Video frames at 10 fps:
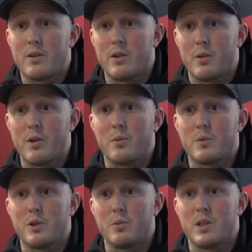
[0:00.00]
you know, the
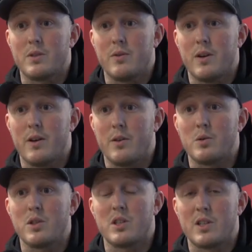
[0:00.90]
opportunities for
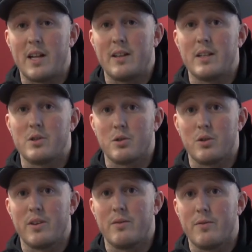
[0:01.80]
those extended sort
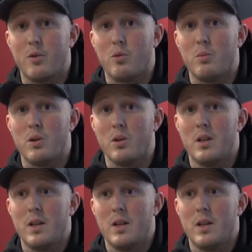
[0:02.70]
of informal